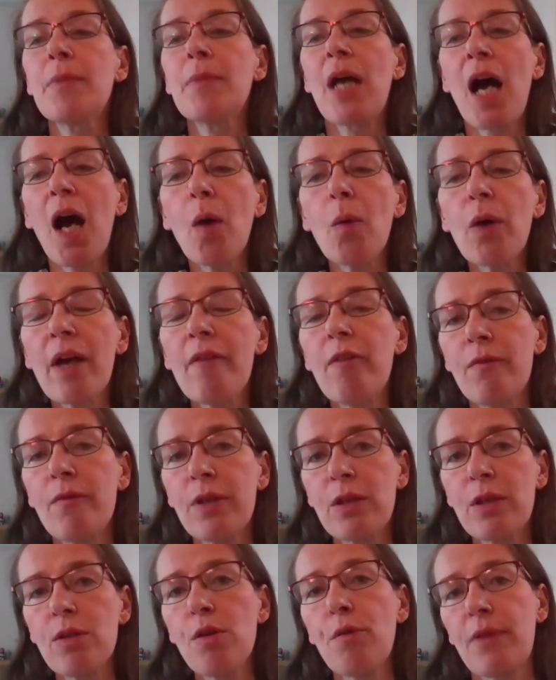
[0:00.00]
However,
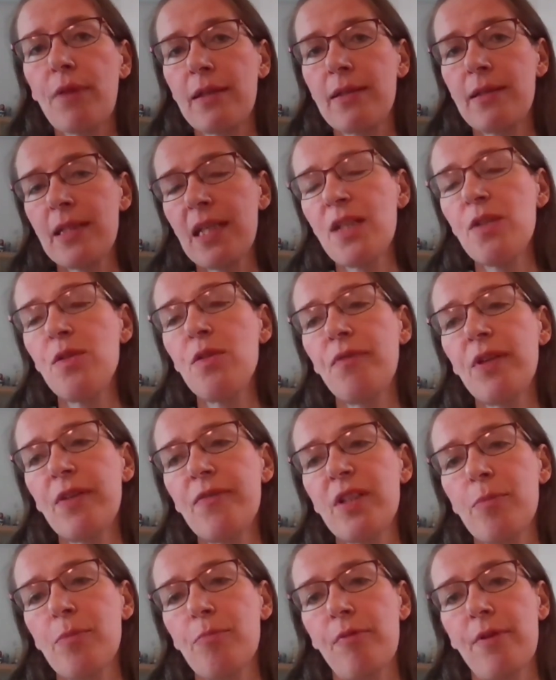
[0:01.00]
we know that 10 to
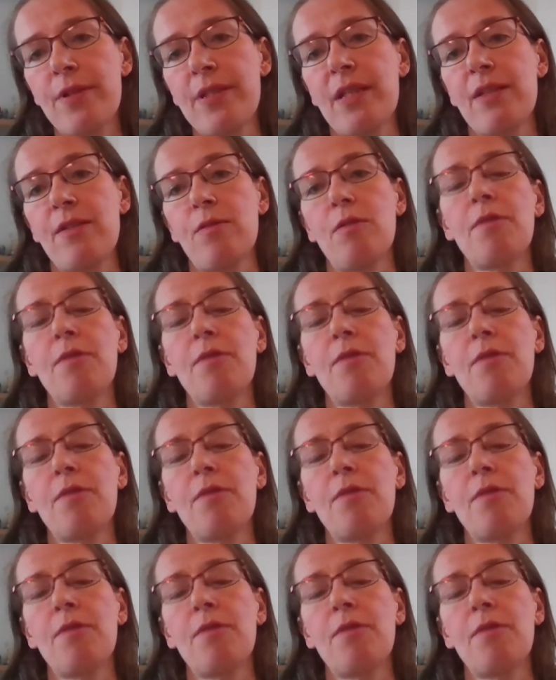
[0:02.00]
15%